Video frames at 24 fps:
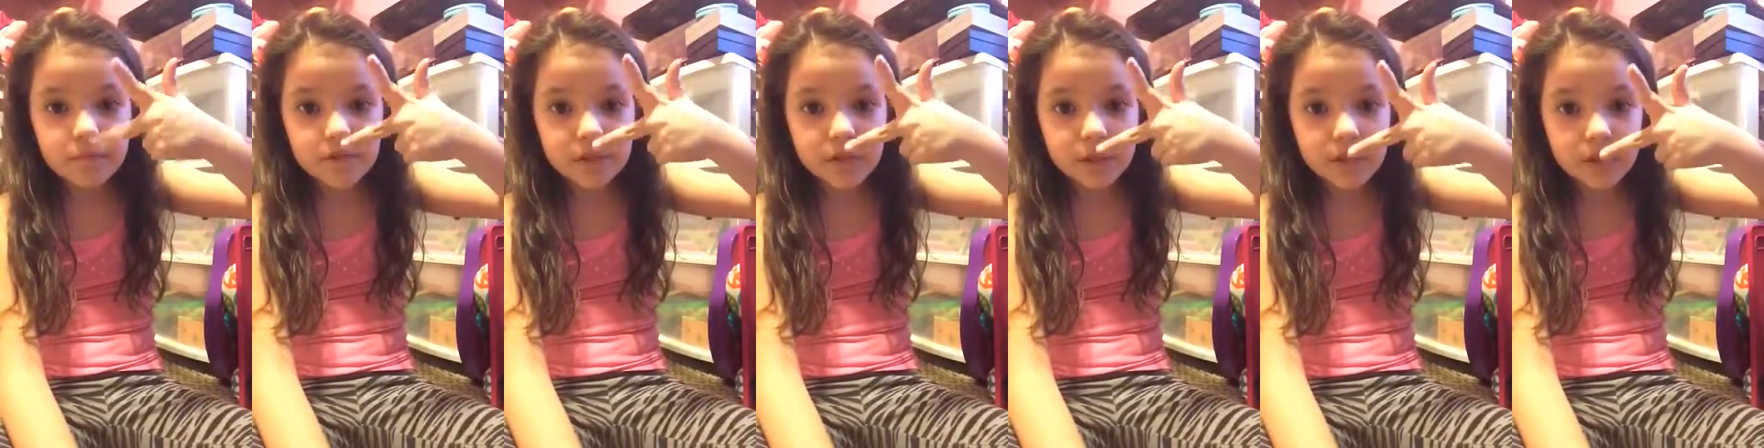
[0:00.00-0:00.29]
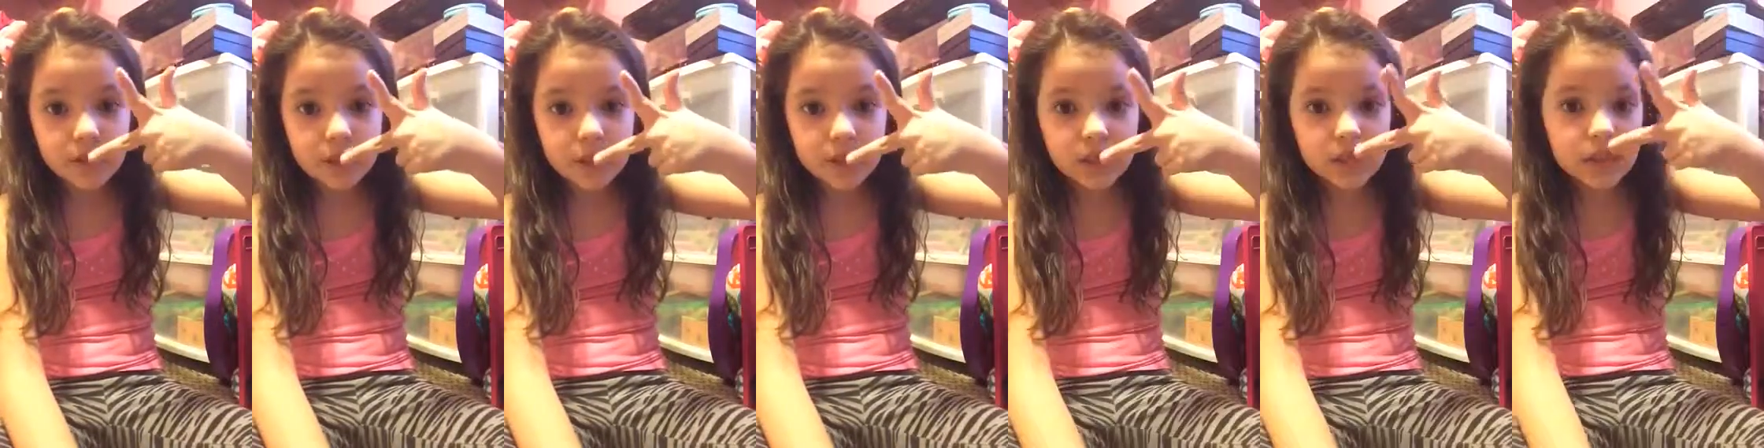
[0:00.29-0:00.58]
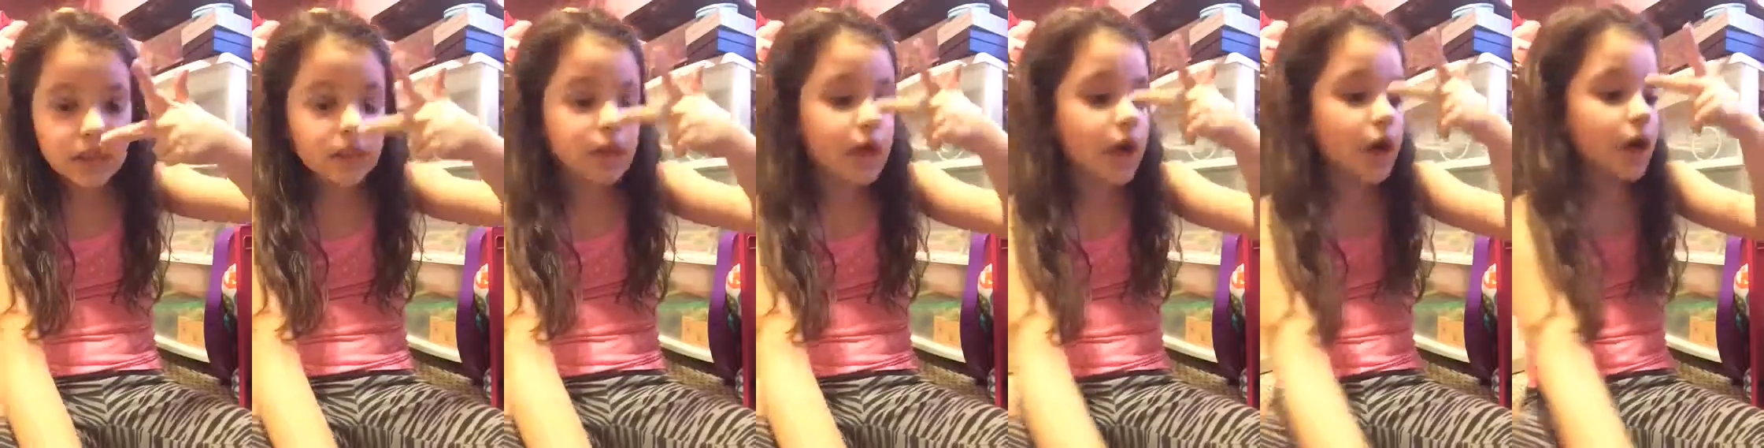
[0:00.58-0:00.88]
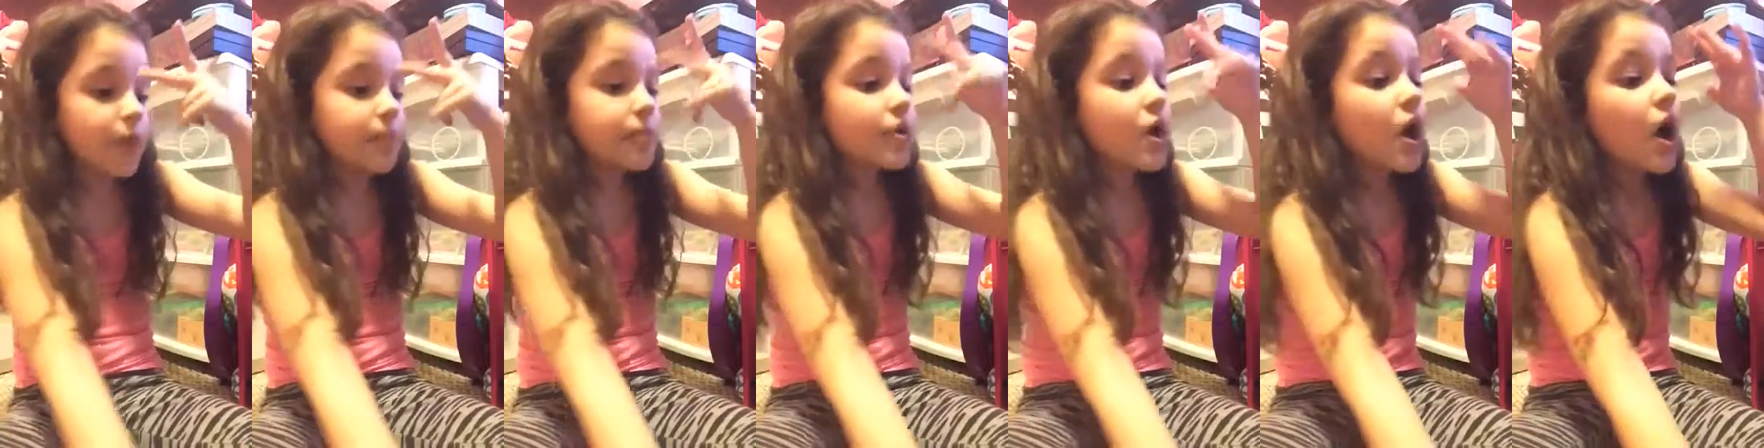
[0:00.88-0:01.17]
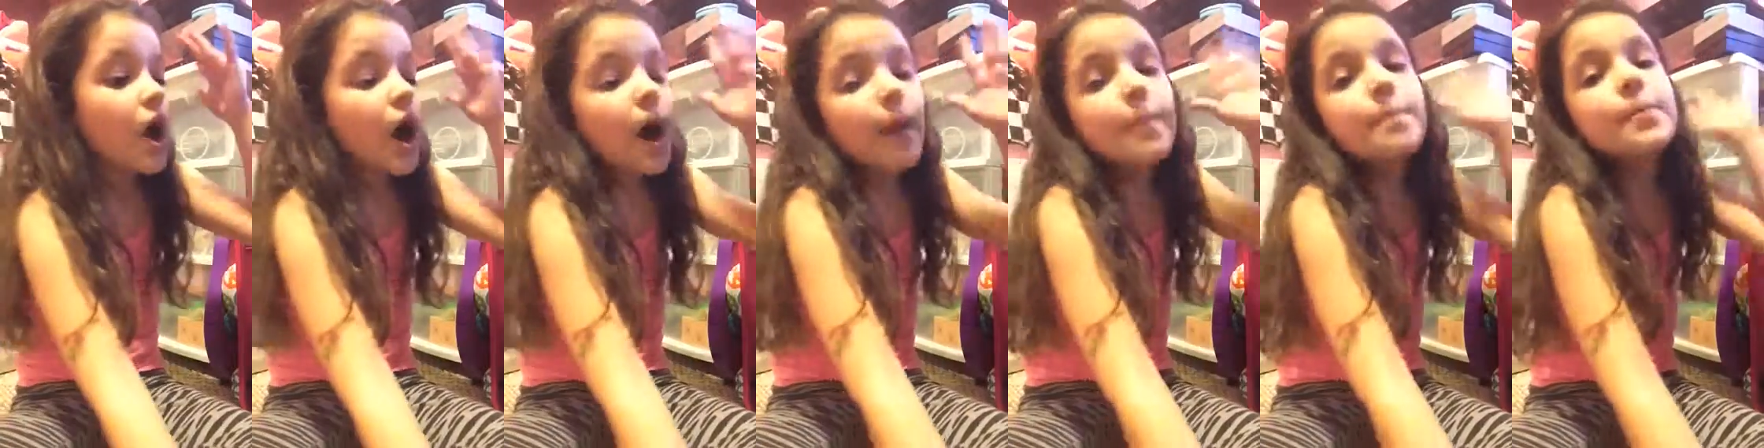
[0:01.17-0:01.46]
Dylan,
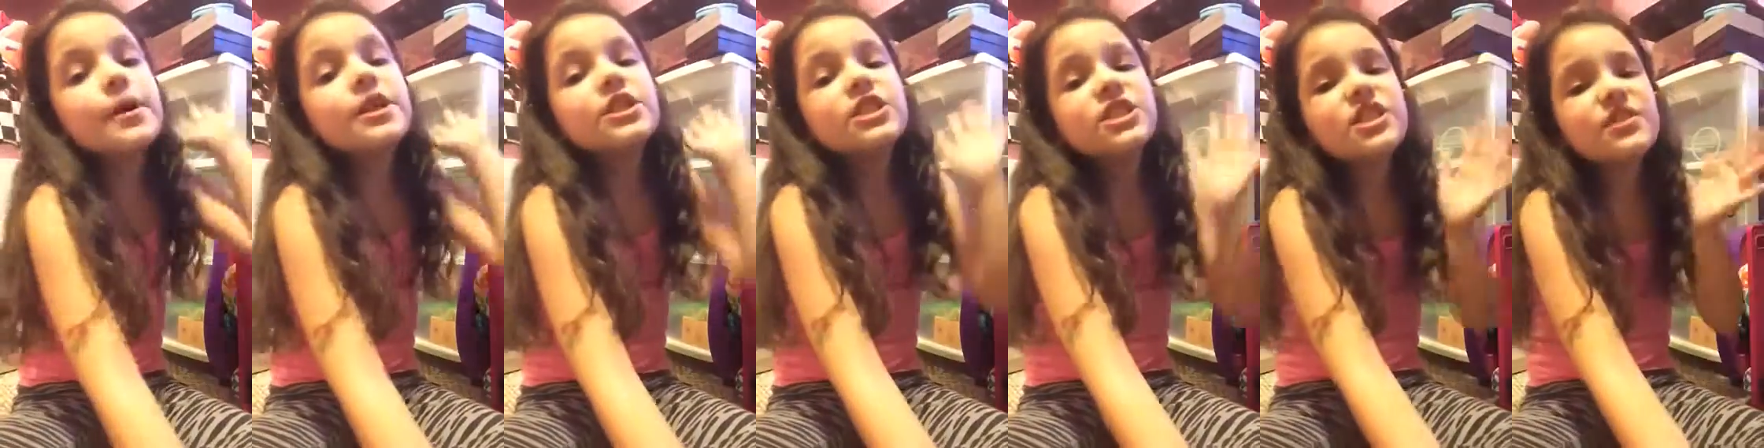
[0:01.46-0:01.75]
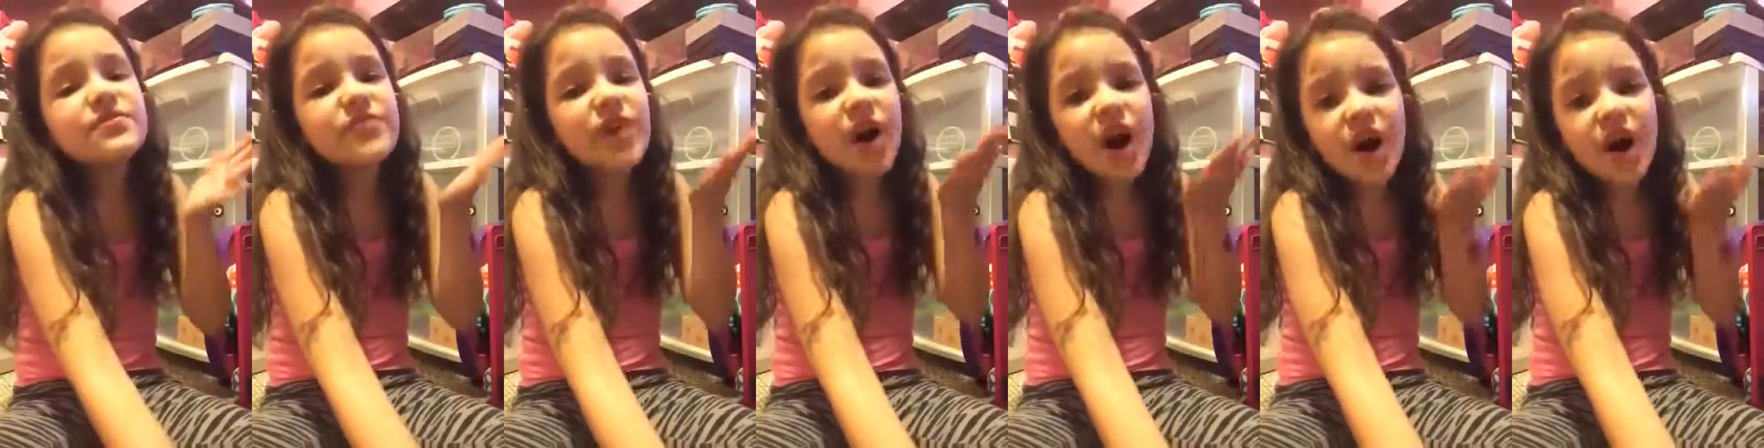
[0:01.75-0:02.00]
a bunch of